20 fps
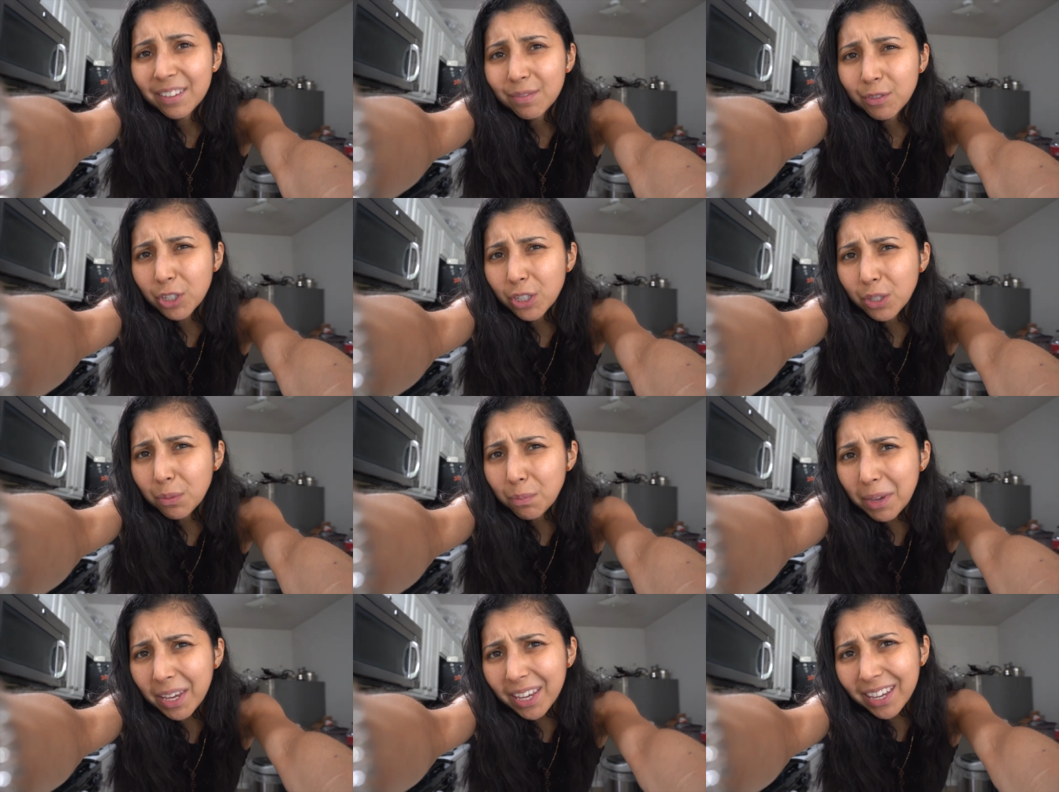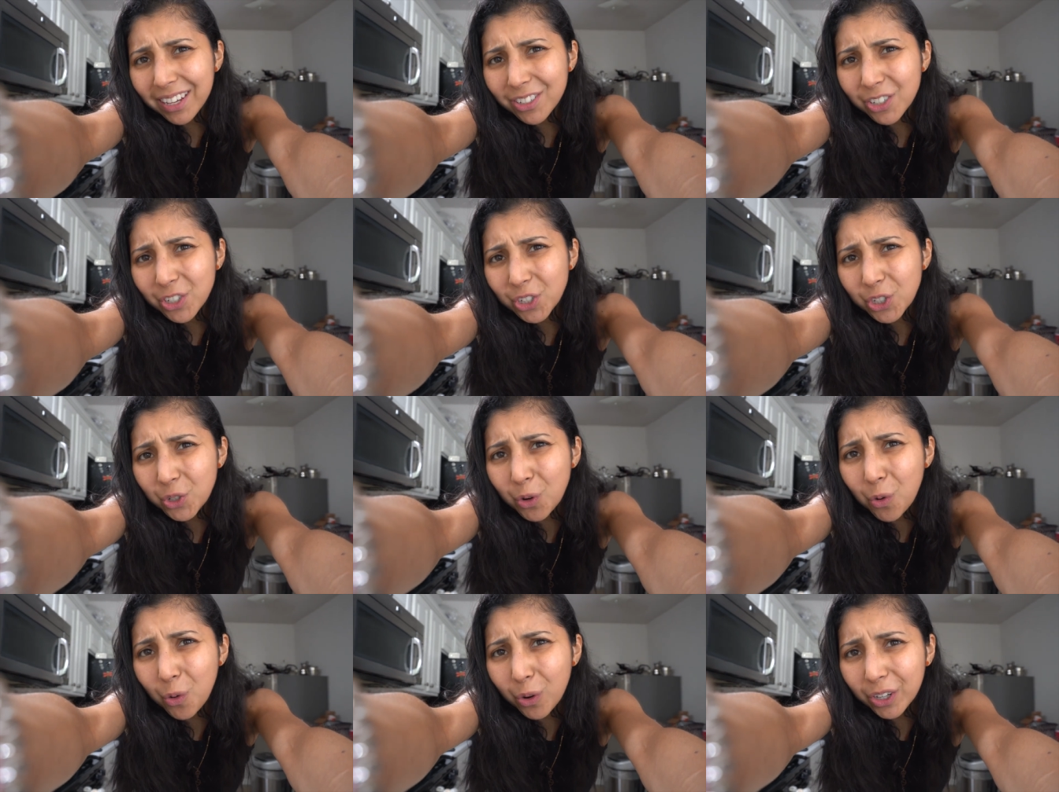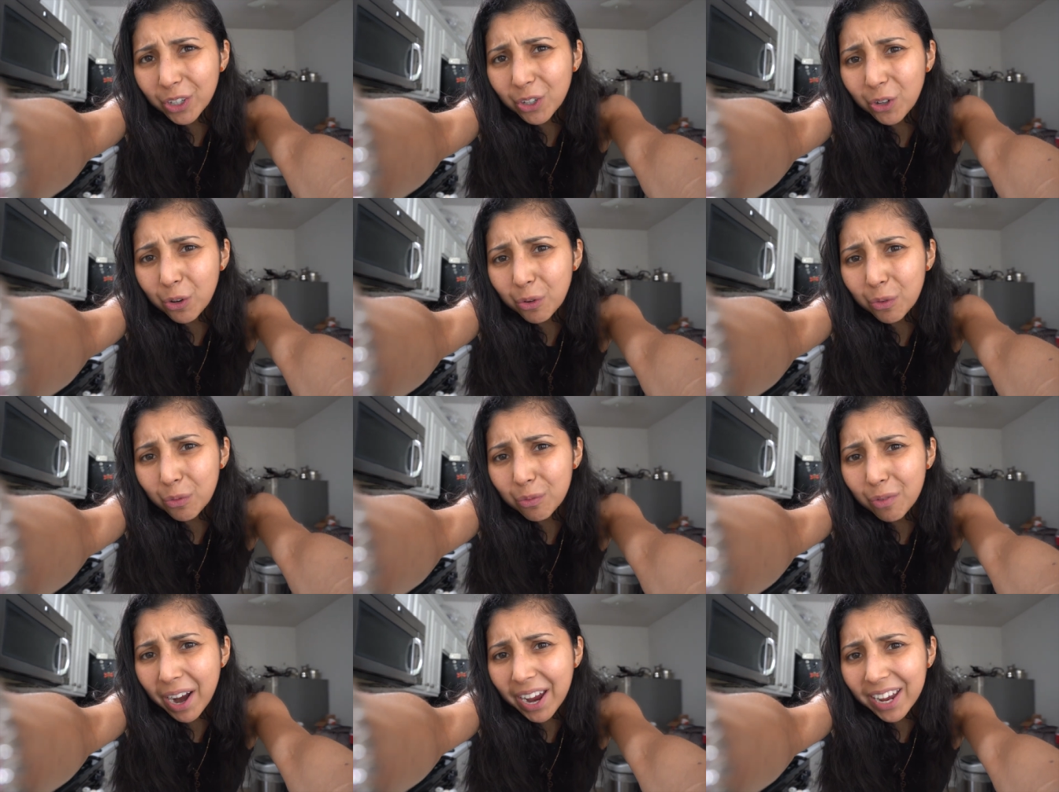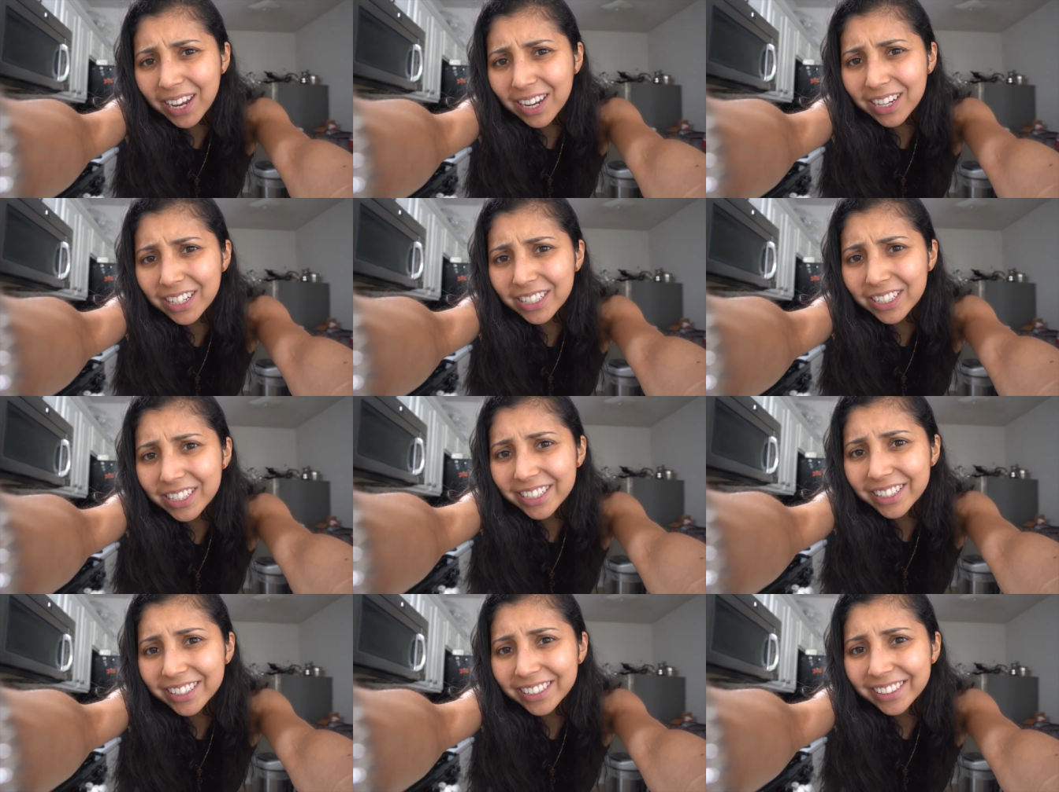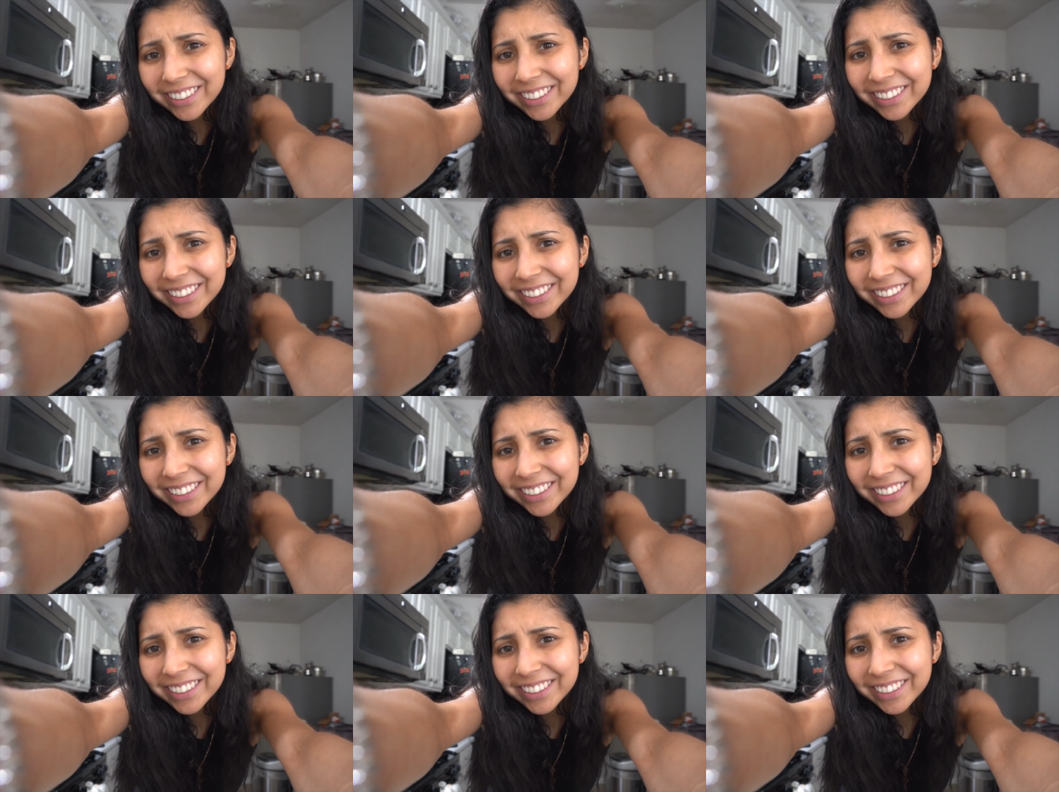just making sure you're right.